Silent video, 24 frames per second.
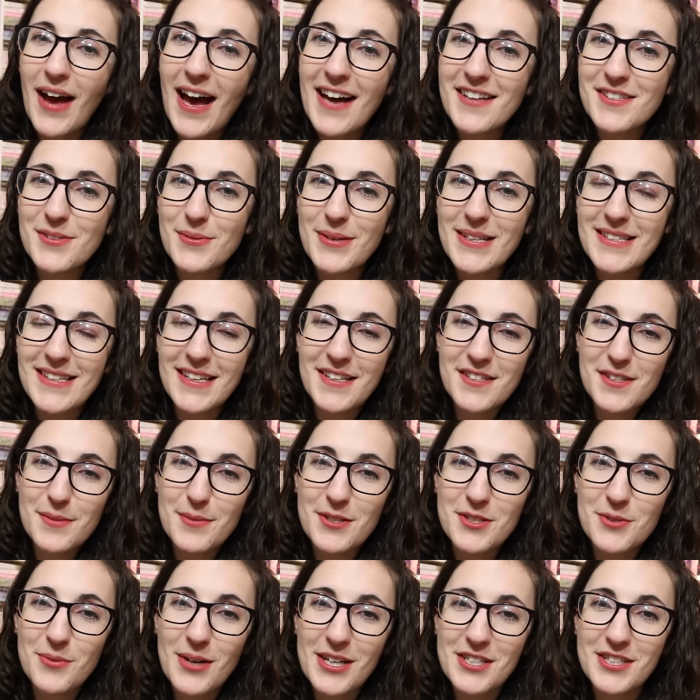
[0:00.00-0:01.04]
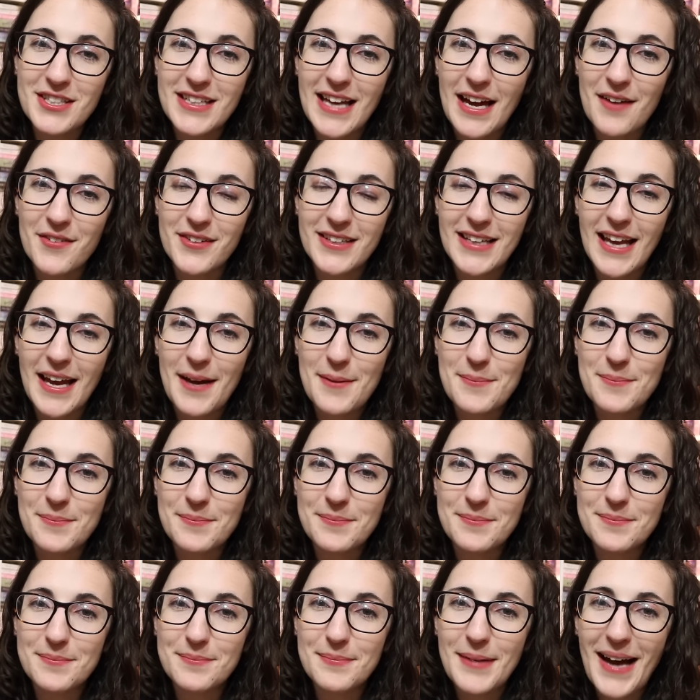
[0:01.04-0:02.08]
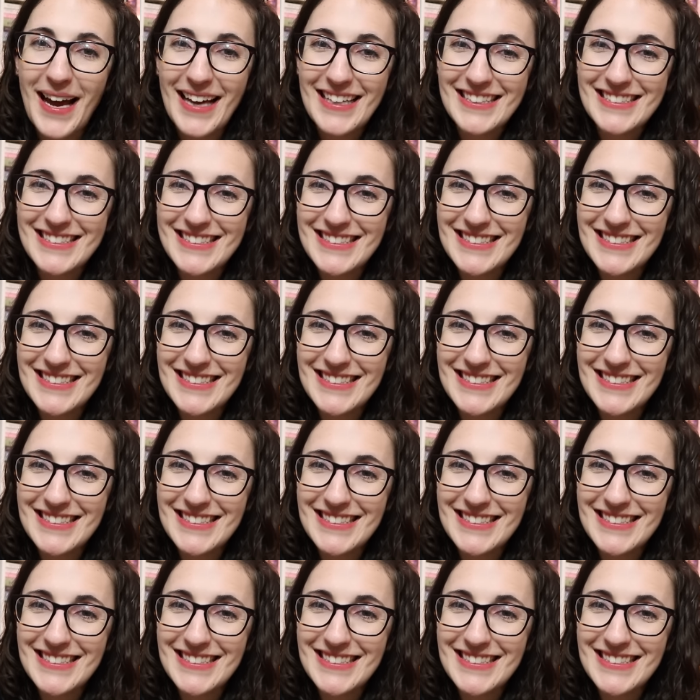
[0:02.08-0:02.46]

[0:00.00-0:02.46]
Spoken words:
As always, thank you so much for watching, and have a good day. Bye.